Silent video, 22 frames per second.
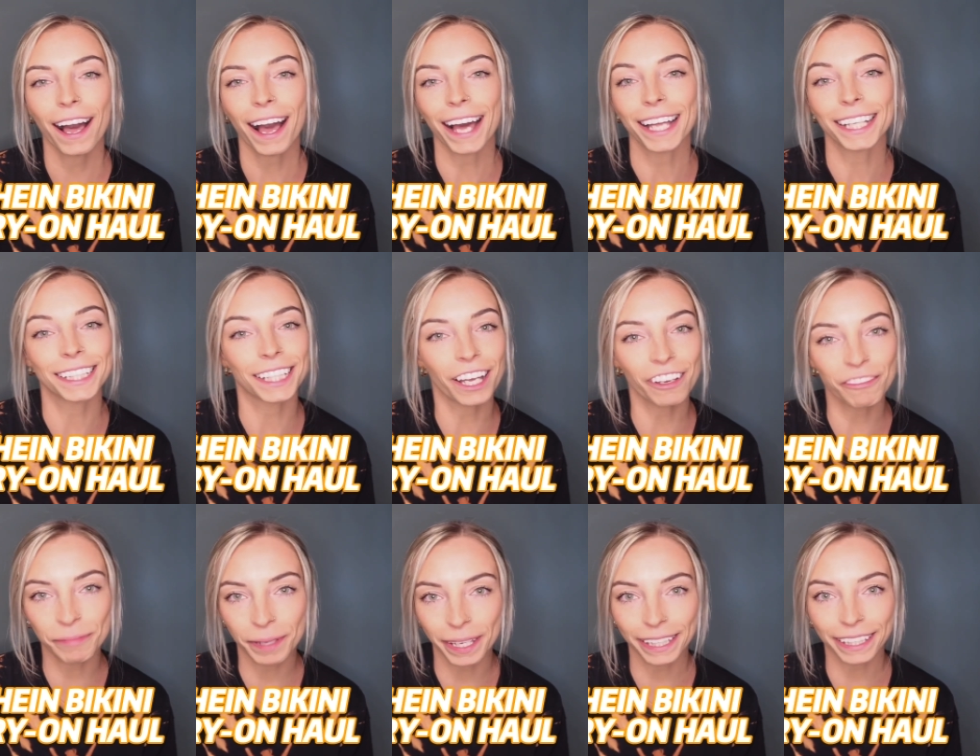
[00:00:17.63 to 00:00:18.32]
I
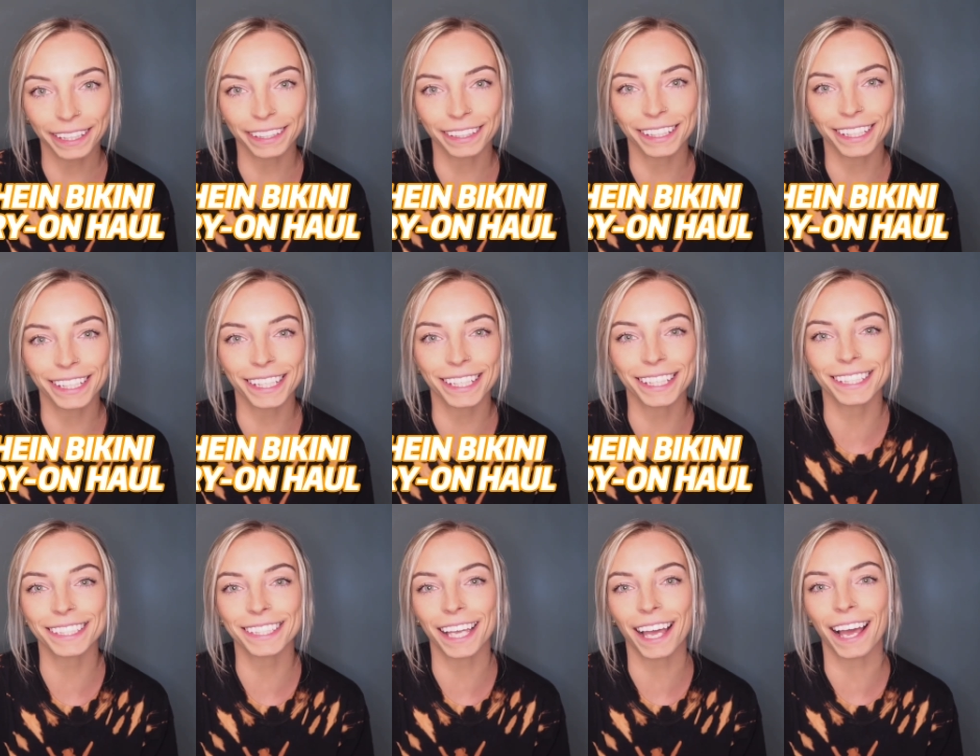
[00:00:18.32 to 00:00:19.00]
love making
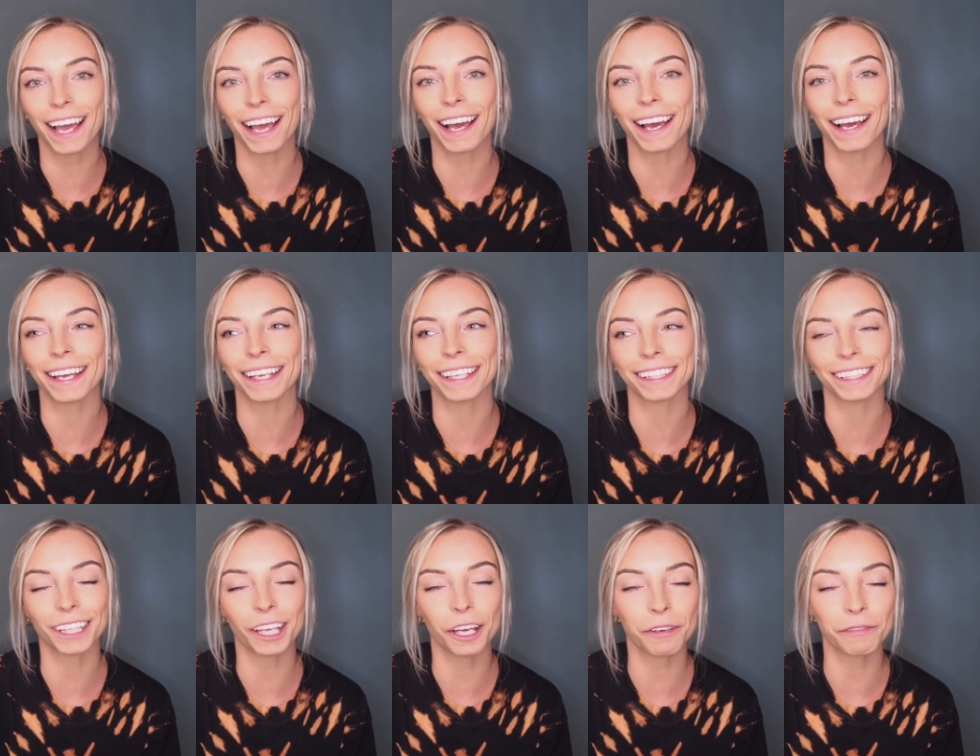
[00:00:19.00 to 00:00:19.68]
these. I
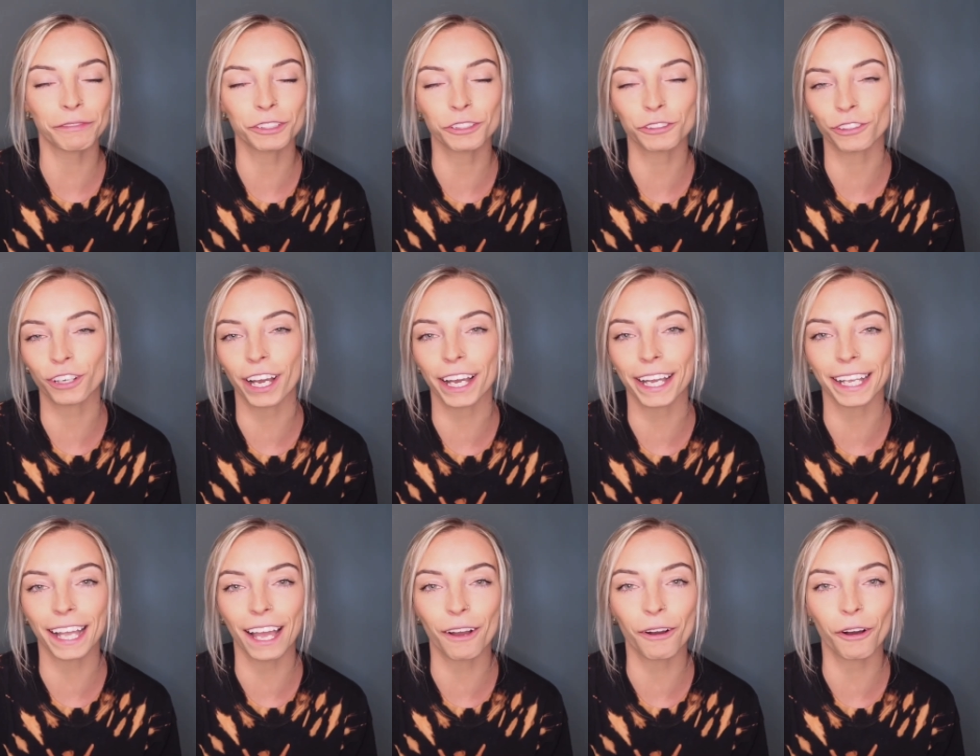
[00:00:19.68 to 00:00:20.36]
love
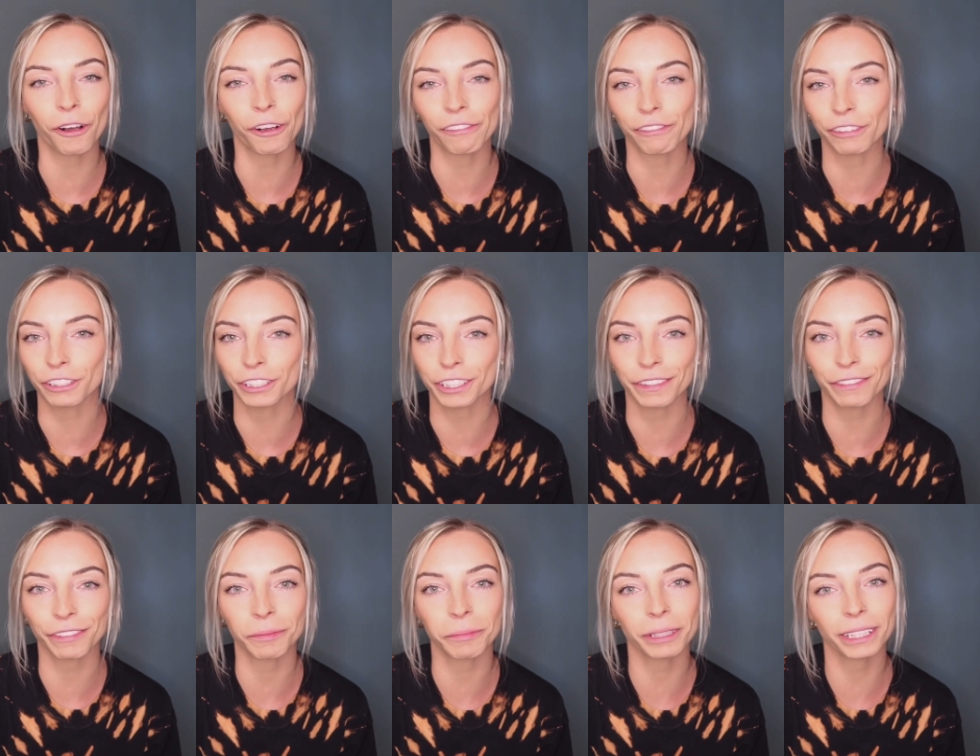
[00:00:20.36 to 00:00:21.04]
trying out all of their
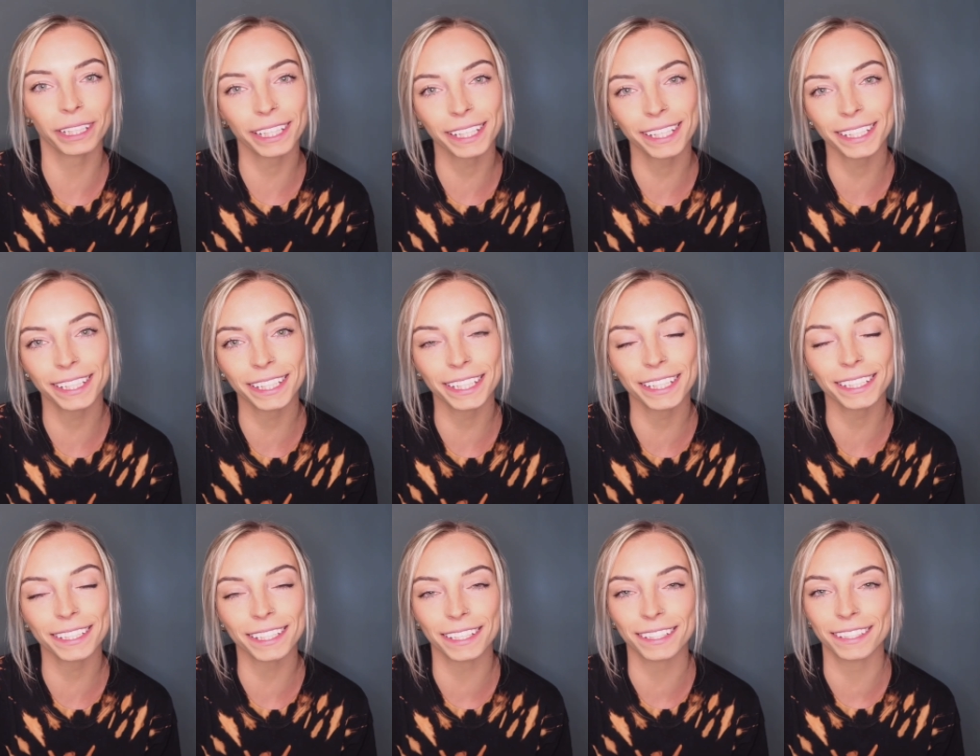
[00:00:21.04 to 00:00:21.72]
different
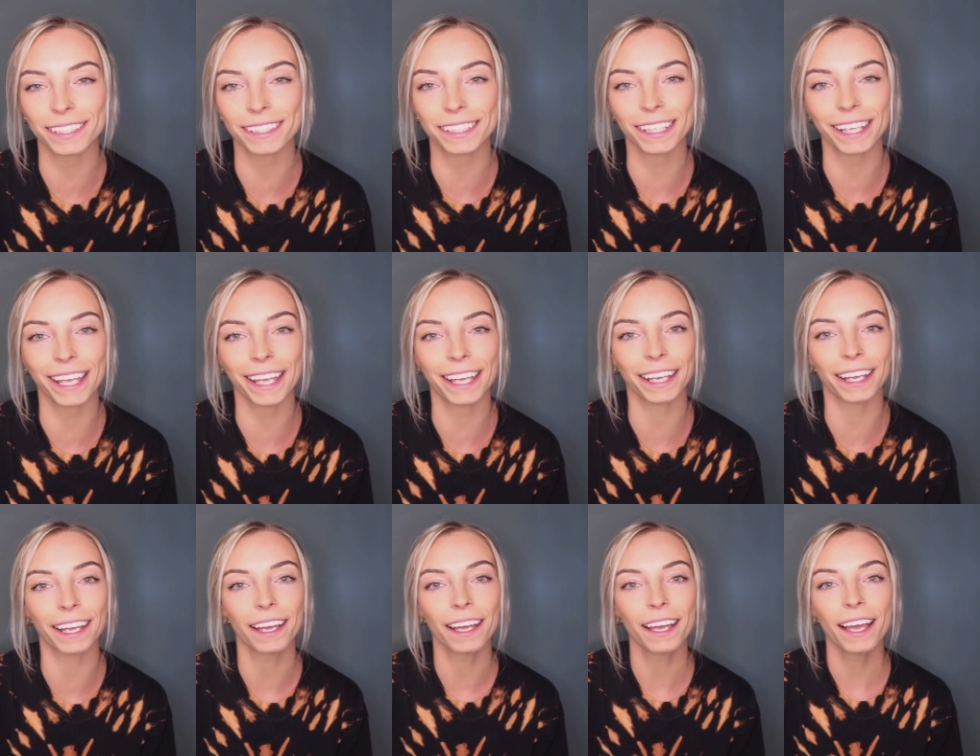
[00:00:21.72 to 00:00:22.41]
bikinis and
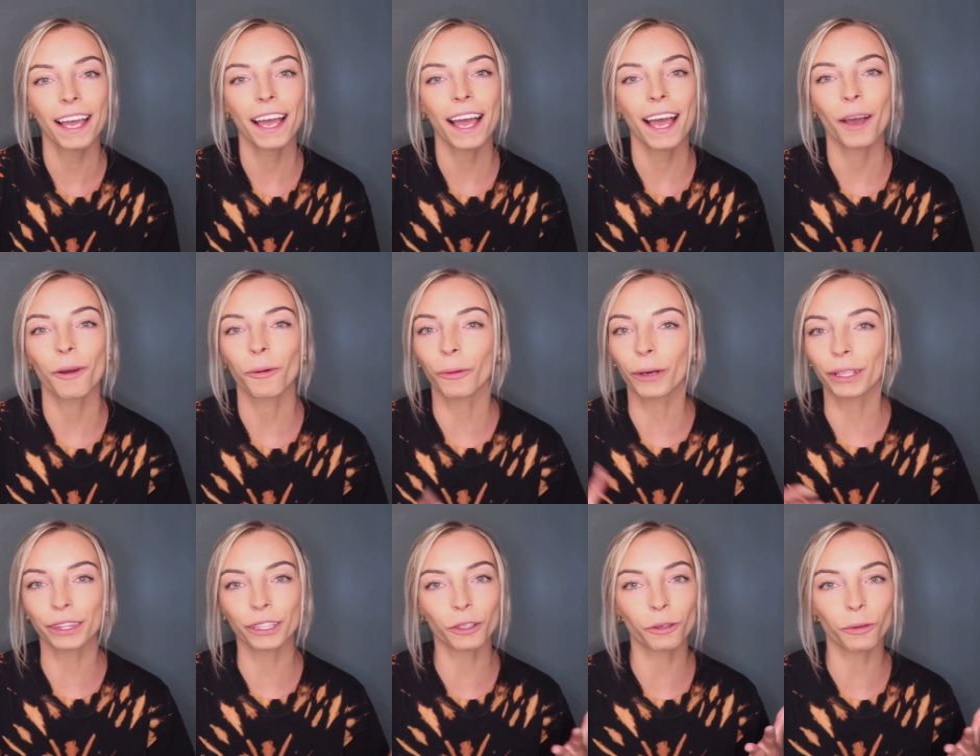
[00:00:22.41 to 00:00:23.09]
seeing
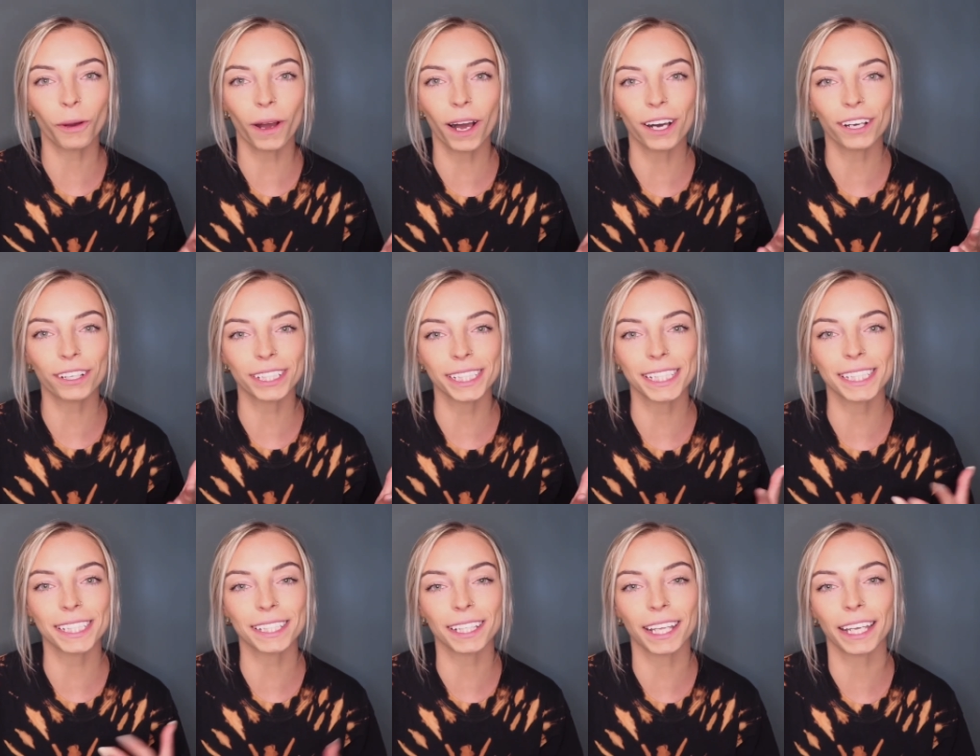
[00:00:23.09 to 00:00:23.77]
what the quality
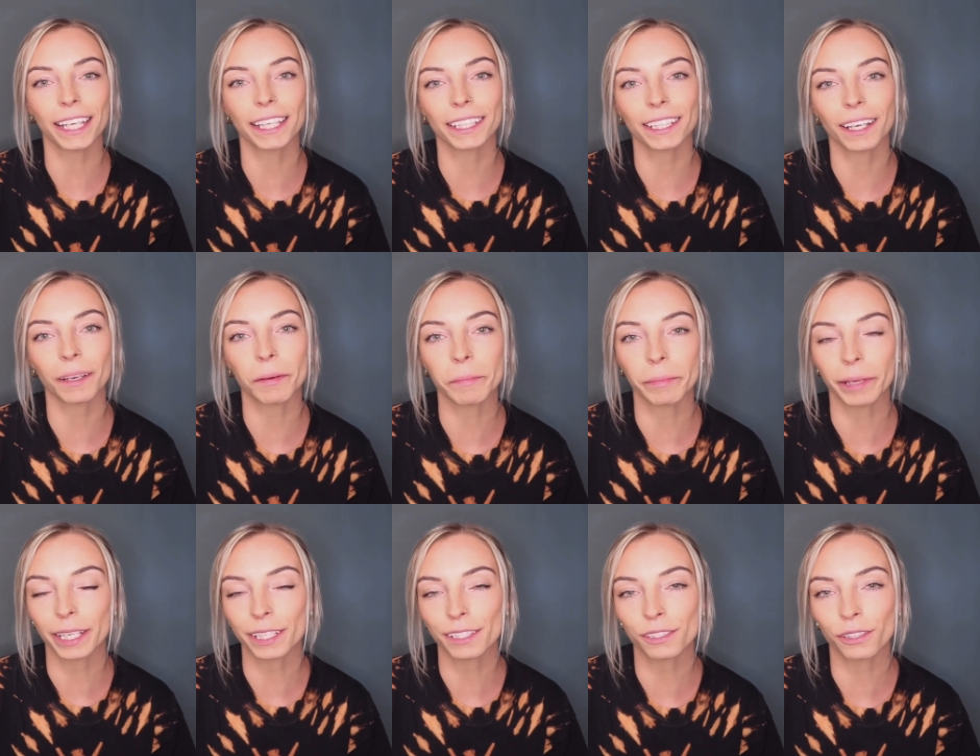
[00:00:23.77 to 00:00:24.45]
is like
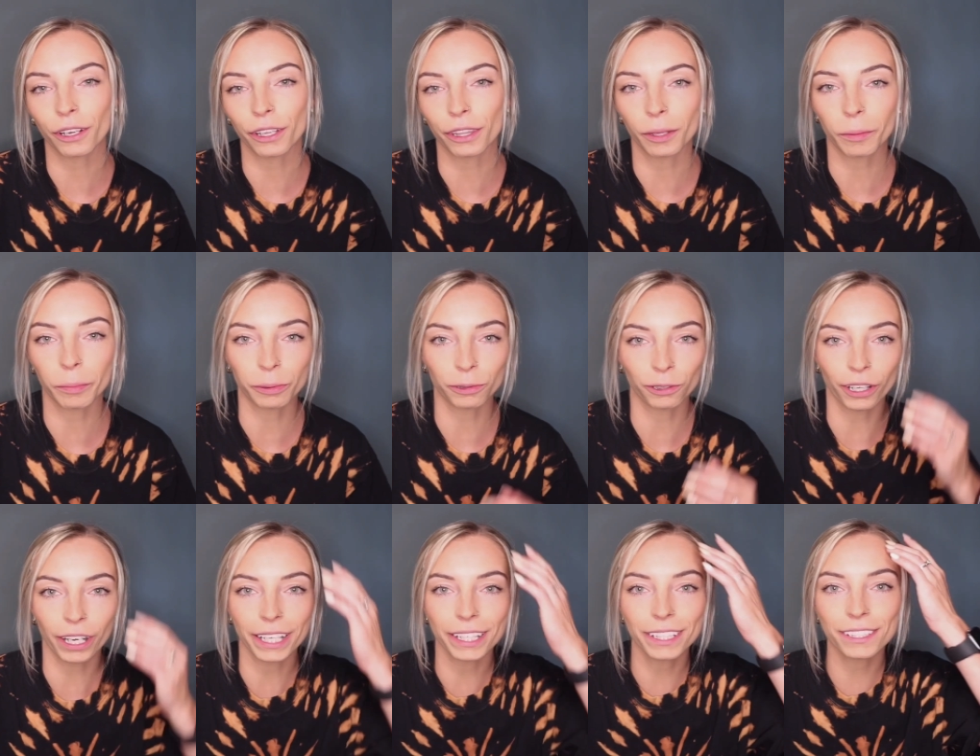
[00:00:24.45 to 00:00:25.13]
based on the
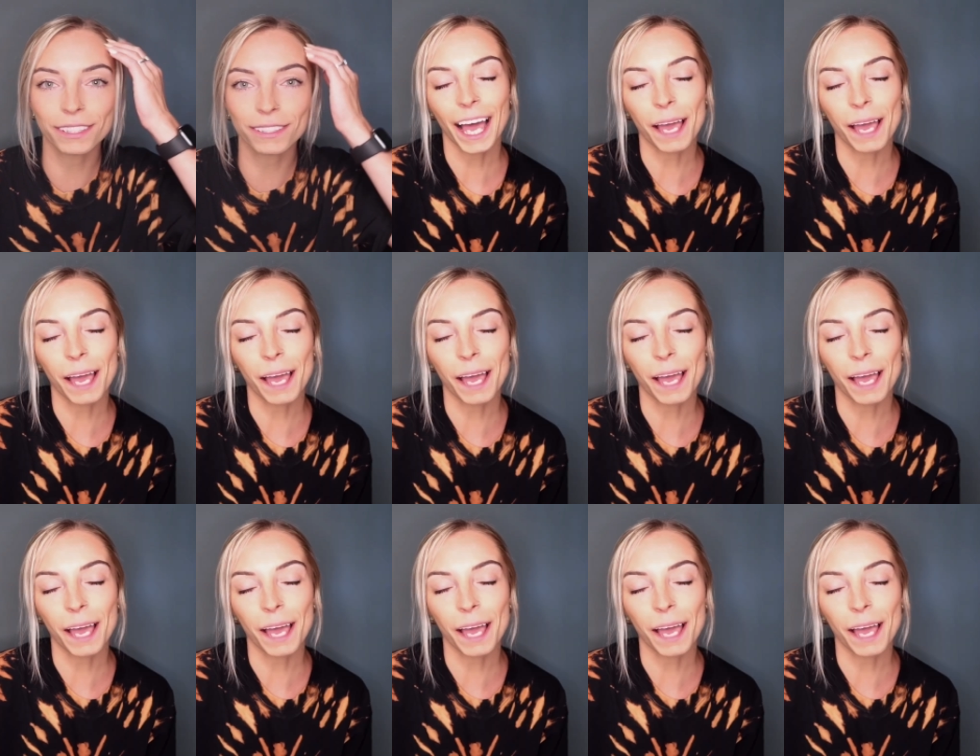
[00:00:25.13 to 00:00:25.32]
price.